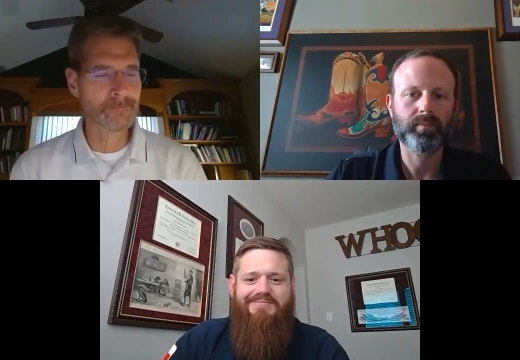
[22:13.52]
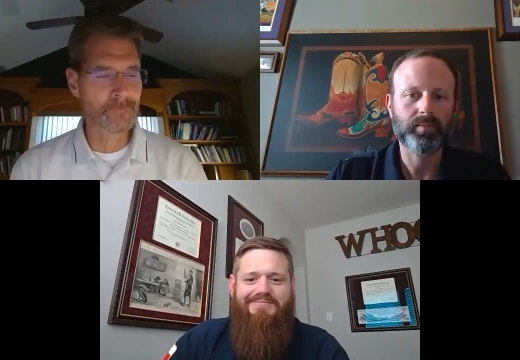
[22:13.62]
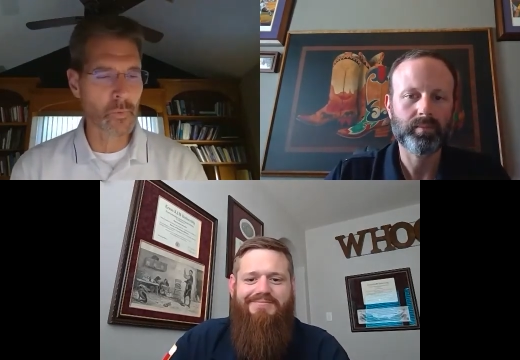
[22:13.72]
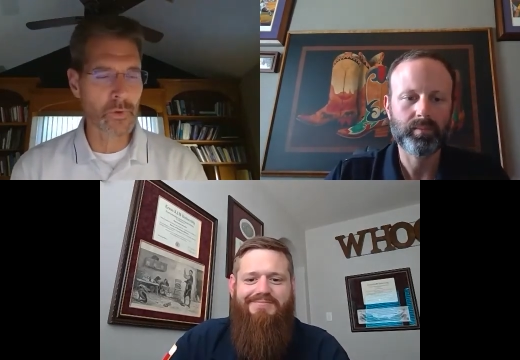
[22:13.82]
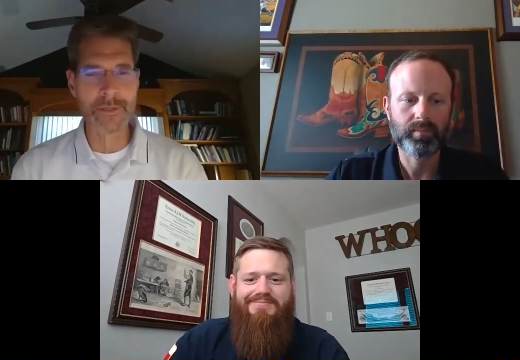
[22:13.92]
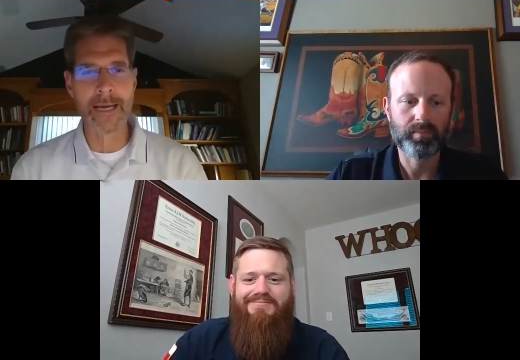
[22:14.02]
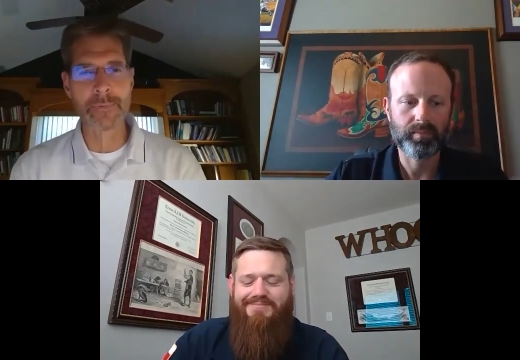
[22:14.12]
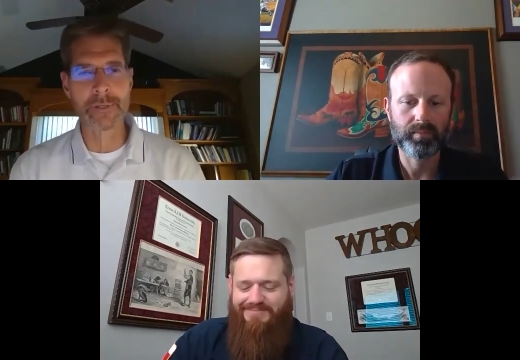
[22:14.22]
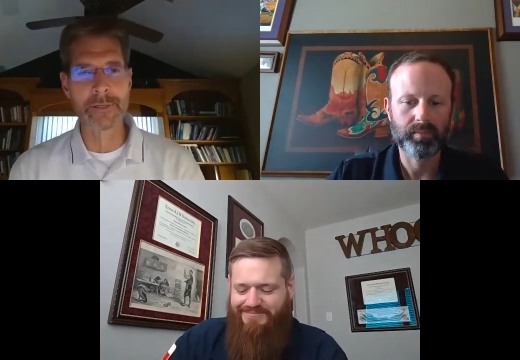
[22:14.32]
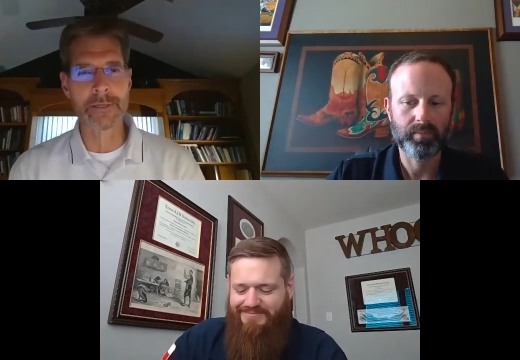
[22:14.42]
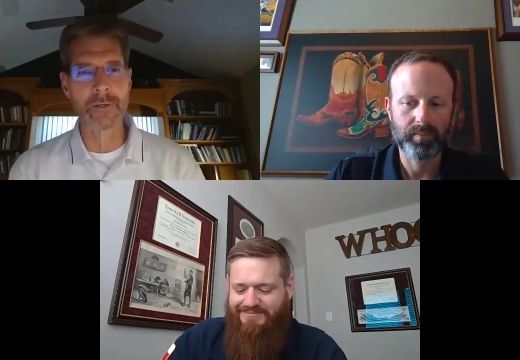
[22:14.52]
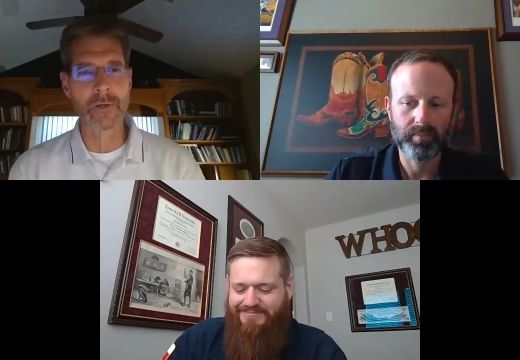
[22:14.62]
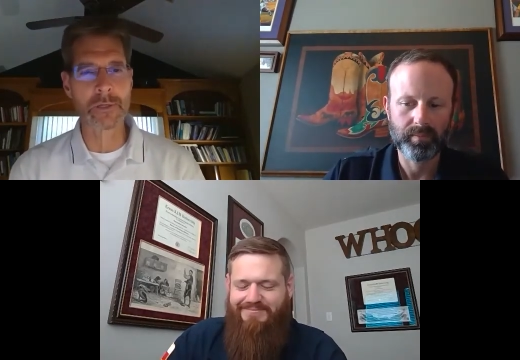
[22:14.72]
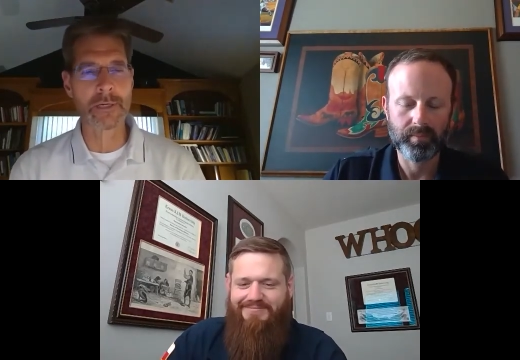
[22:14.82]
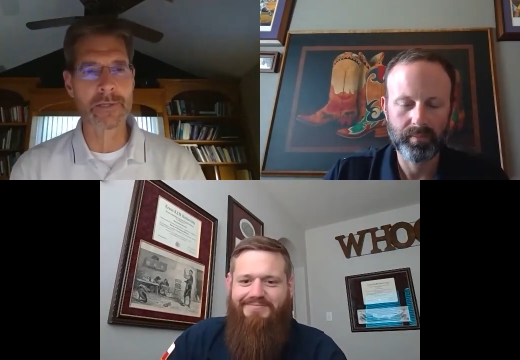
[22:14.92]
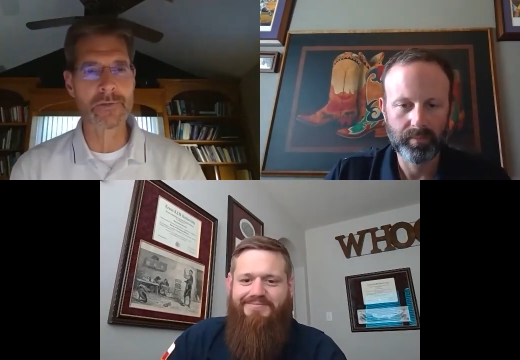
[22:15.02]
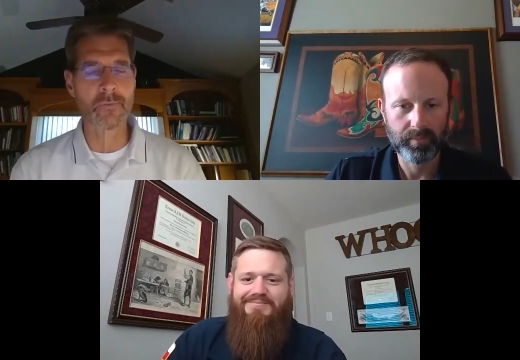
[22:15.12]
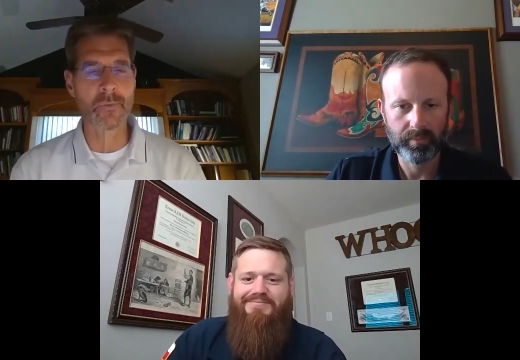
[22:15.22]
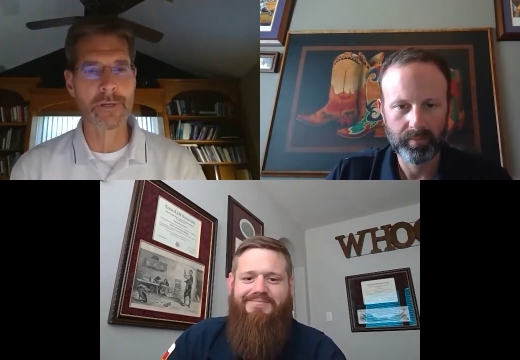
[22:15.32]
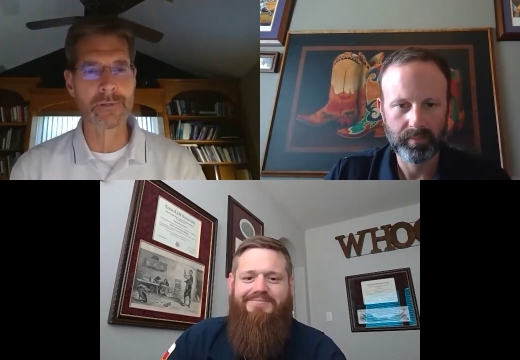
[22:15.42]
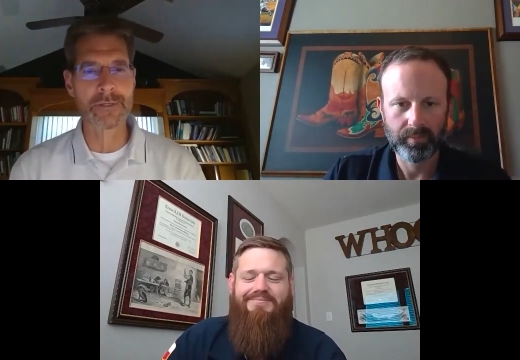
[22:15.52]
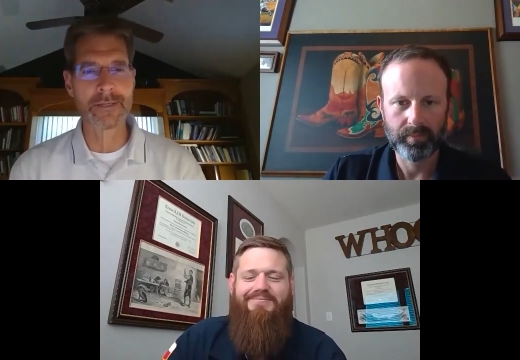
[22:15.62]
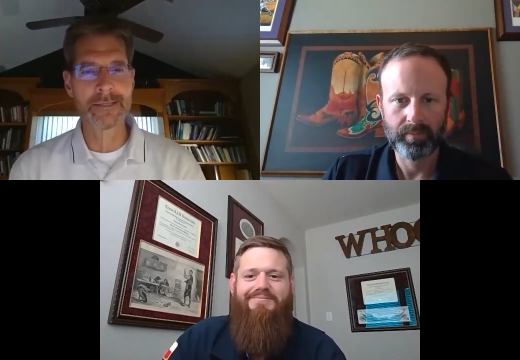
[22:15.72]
Speaker 1: we're adapting it in all kinds of ways